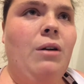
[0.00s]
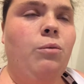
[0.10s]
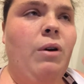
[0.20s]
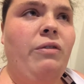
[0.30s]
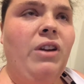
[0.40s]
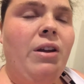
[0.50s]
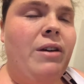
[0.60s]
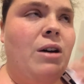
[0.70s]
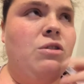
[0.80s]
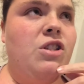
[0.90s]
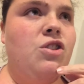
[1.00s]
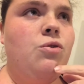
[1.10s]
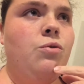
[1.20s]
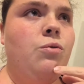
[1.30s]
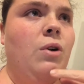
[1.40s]
roughly $1,000
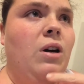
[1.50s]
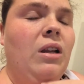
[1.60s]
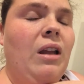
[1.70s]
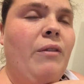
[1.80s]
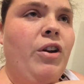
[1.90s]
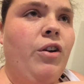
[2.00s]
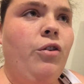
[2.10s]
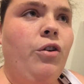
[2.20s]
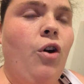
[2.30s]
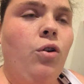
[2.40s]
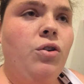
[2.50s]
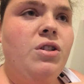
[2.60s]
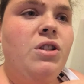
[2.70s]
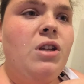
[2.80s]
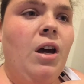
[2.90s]
to
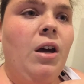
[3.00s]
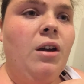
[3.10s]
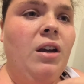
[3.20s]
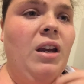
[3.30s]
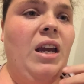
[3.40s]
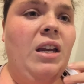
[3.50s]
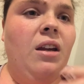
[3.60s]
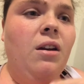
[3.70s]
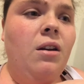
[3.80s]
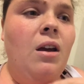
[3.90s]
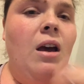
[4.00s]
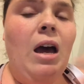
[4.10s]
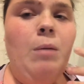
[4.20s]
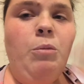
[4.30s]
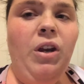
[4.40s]
$1,100 Canadian.
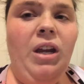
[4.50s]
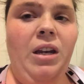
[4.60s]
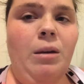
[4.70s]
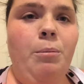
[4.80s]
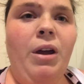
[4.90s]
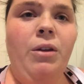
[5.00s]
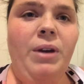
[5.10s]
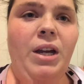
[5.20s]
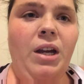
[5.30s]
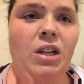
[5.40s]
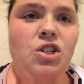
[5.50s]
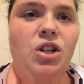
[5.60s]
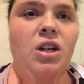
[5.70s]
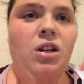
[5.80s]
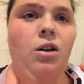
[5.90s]
I'm Canadian, by the way, in
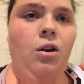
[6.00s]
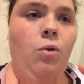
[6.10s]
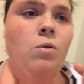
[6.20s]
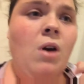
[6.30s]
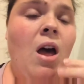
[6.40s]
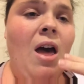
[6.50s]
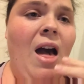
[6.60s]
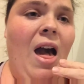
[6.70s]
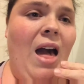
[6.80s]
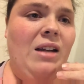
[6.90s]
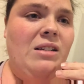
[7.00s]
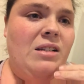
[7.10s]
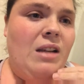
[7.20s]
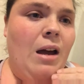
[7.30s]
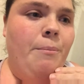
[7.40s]
case you didn't know.
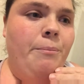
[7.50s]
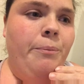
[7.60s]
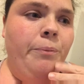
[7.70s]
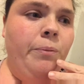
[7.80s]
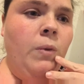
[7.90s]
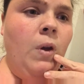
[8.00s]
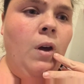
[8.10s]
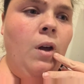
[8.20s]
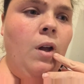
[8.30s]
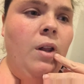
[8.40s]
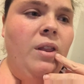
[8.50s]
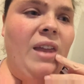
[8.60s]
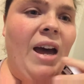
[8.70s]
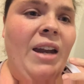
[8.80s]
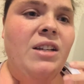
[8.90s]
And
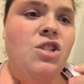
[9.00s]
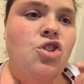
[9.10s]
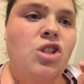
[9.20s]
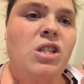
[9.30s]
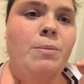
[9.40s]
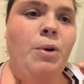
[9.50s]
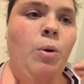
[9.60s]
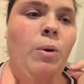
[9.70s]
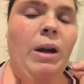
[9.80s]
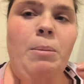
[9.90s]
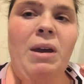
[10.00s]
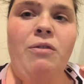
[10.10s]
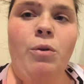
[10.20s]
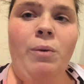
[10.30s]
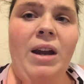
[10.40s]
that is just about what I pay
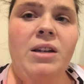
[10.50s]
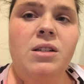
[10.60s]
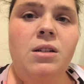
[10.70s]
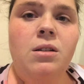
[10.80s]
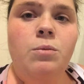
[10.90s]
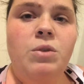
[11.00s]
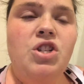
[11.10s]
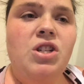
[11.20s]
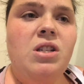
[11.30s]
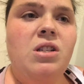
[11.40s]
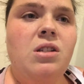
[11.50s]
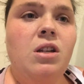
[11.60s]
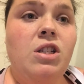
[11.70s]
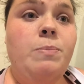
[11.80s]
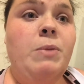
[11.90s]
for rent, which is
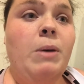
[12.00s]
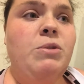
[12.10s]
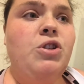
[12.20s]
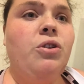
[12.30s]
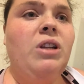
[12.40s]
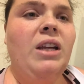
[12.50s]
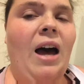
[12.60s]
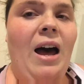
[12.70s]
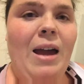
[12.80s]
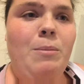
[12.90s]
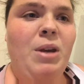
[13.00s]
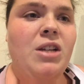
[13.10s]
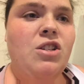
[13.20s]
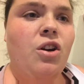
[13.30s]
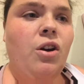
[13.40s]
absurdly high
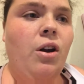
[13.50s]
because